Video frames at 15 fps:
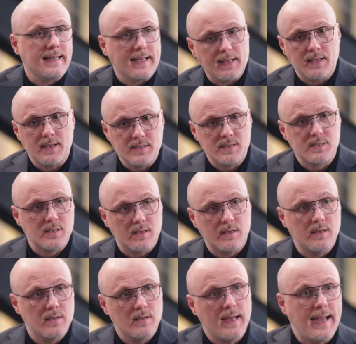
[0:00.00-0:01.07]
and this is the
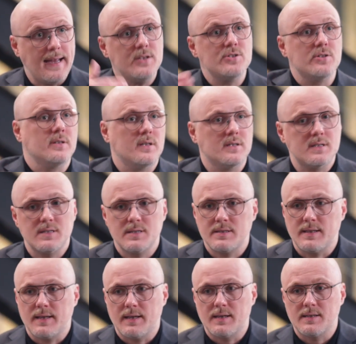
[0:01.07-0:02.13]
engine, and
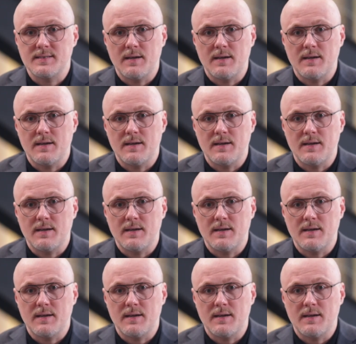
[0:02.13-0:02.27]
this is